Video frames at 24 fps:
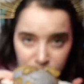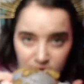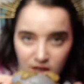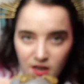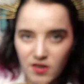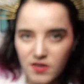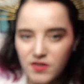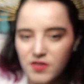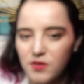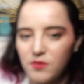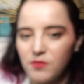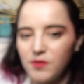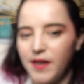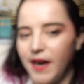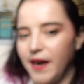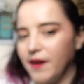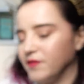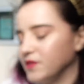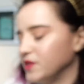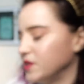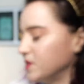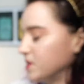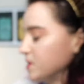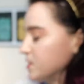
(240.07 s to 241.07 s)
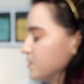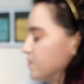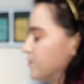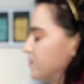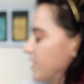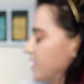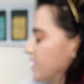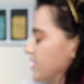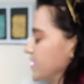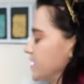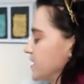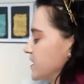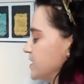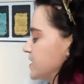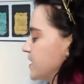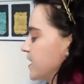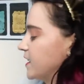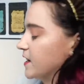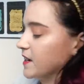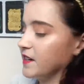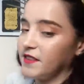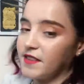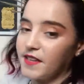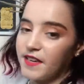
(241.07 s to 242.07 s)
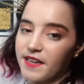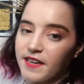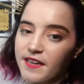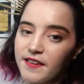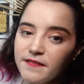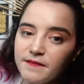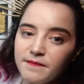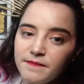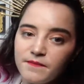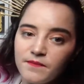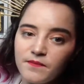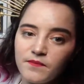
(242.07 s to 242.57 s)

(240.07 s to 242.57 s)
Also, lavender is a very excited thing.